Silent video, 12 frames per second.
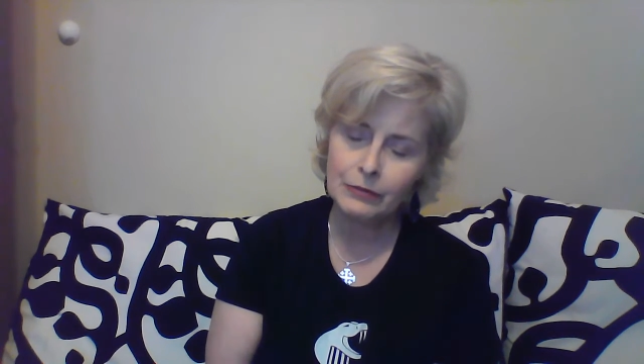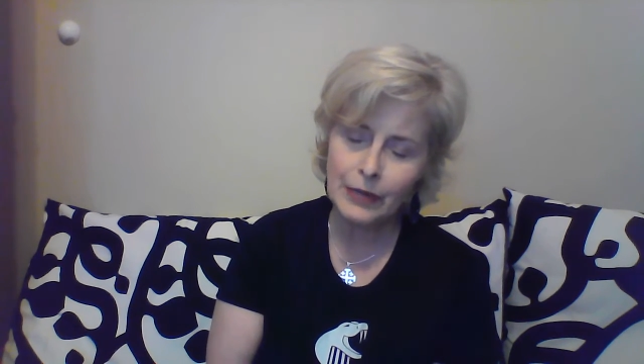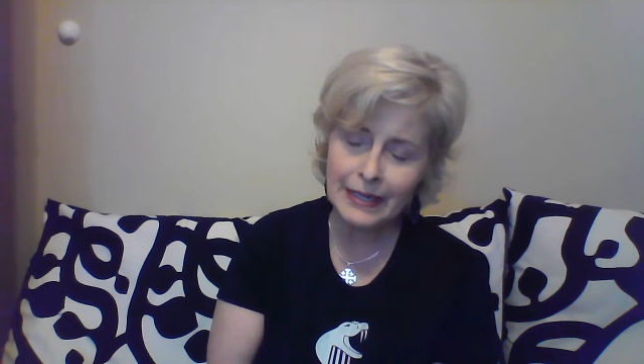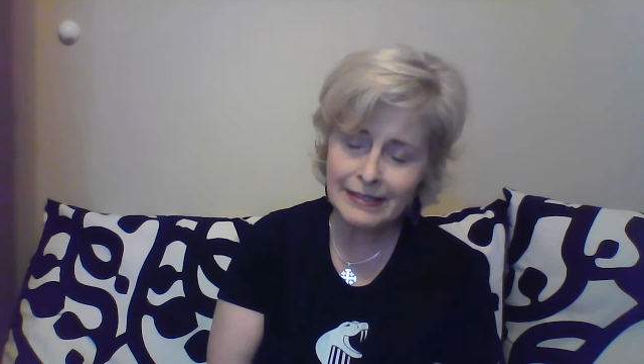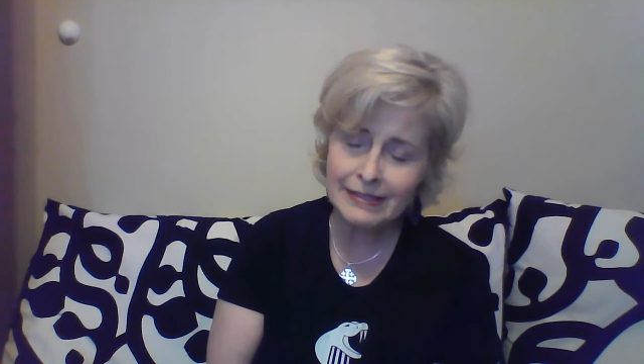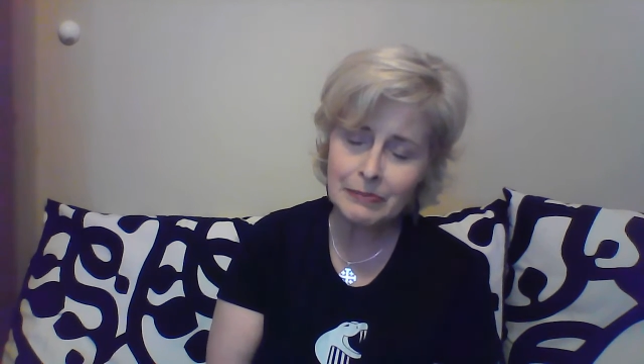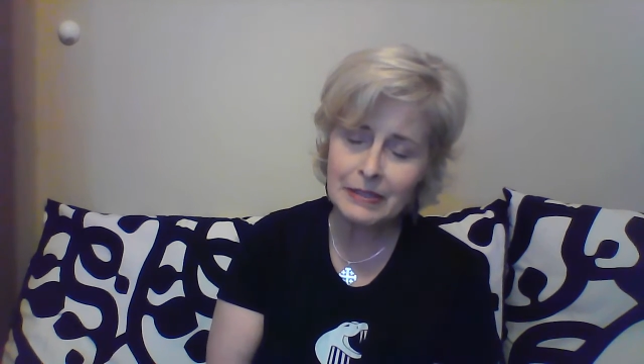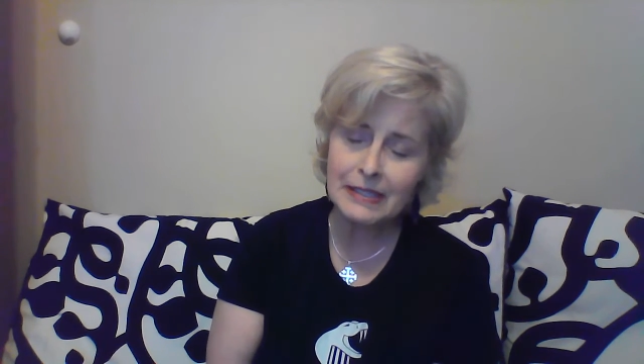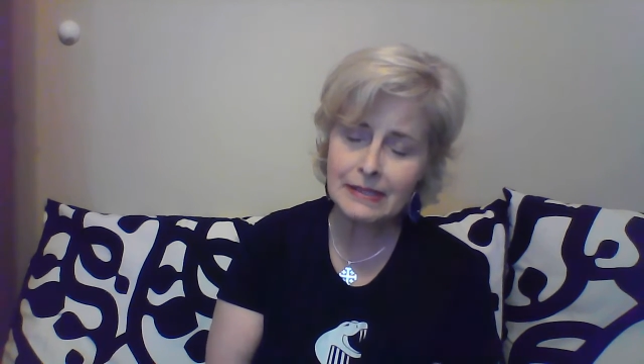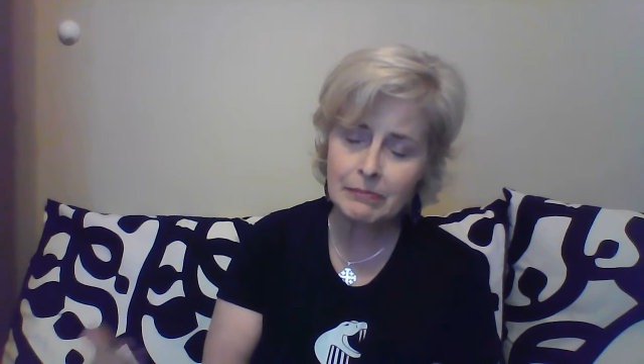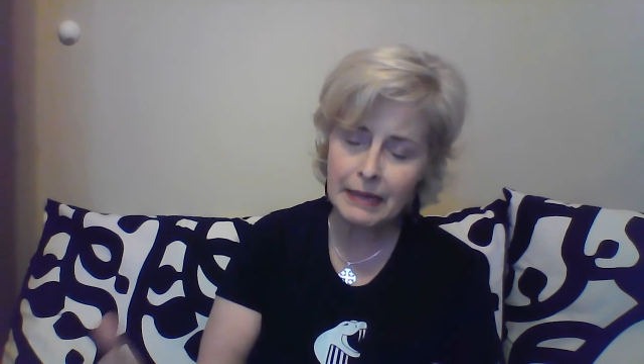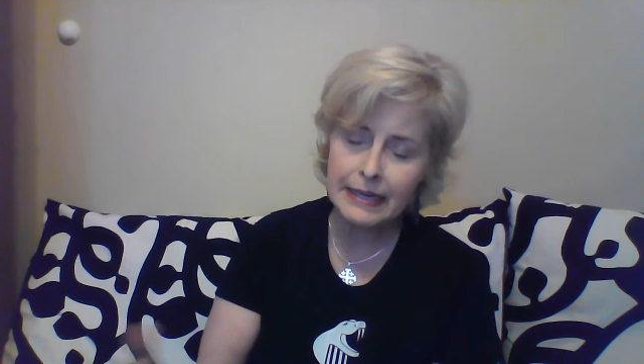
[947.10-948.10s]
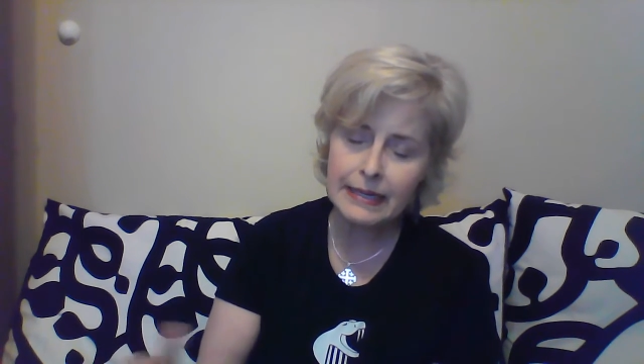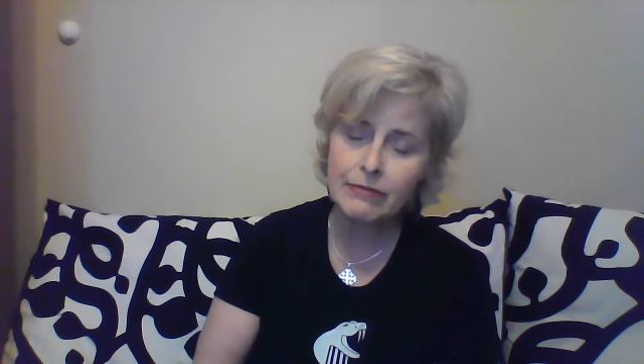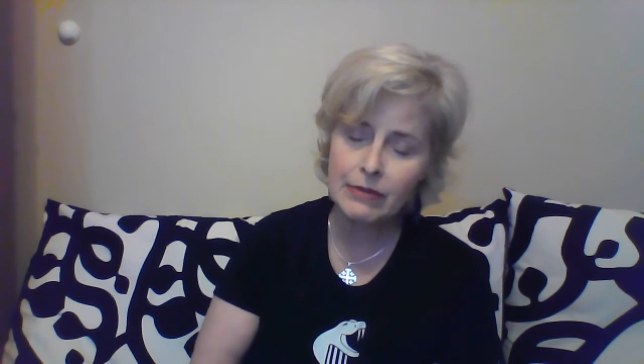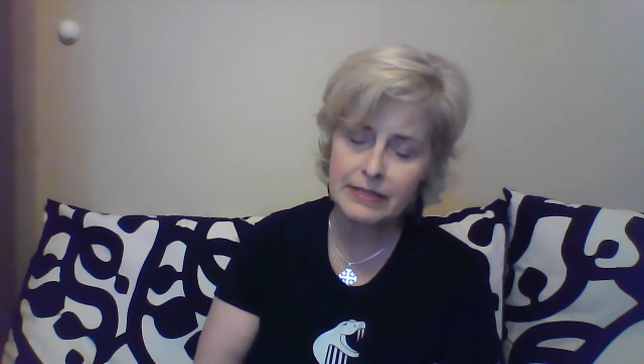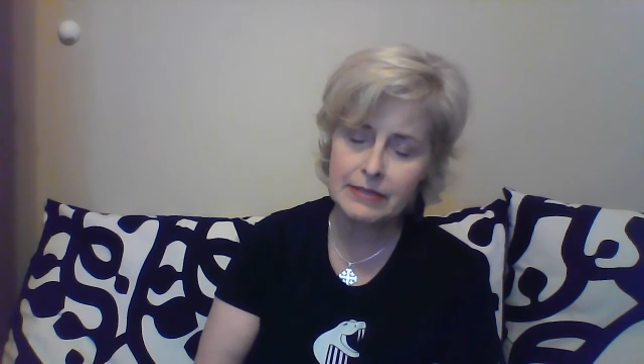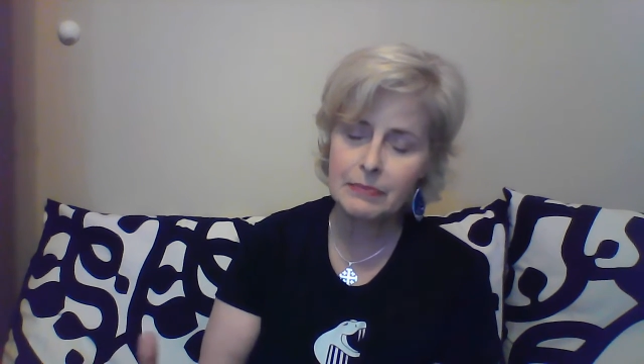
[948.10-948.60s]
recipes, many
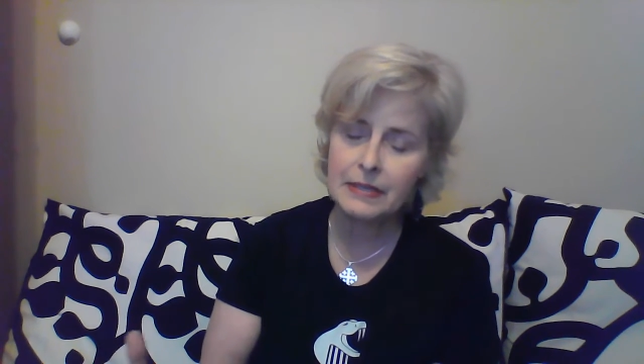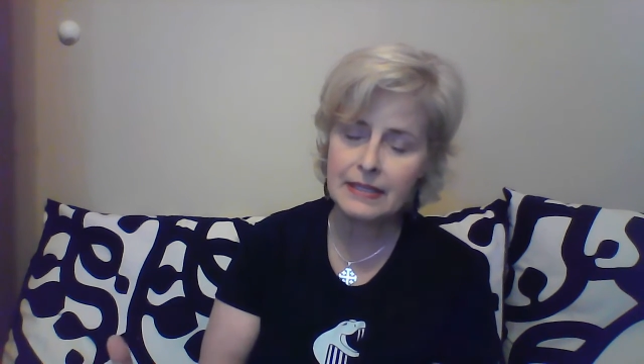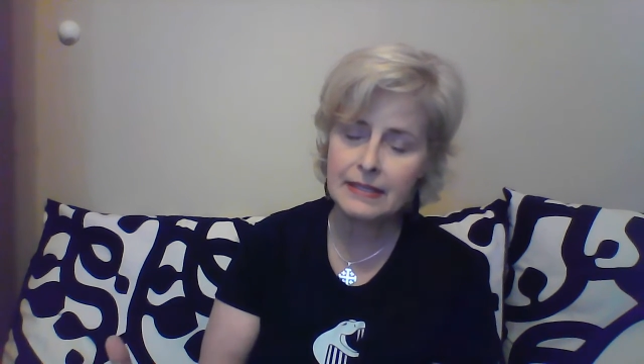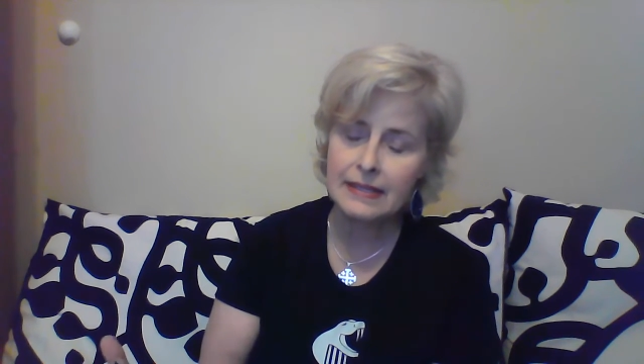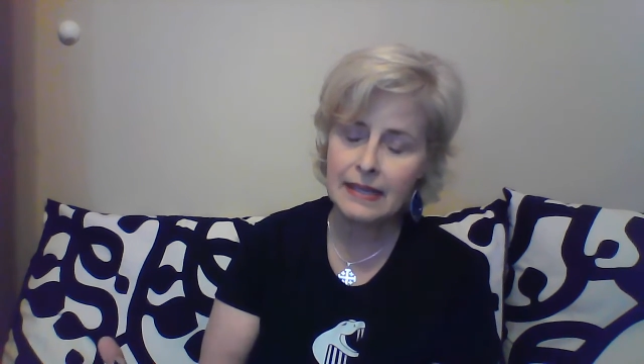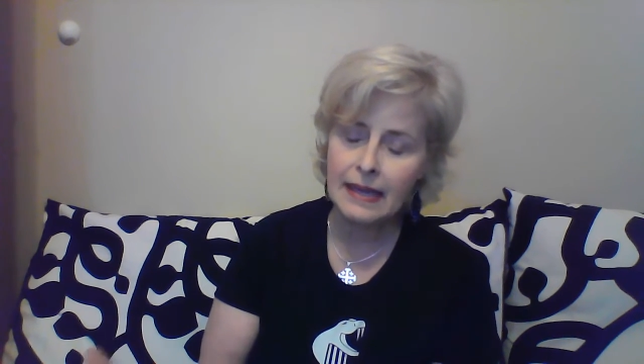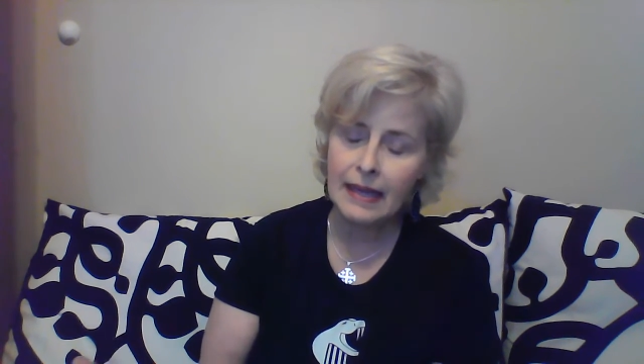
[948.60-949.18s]
recipes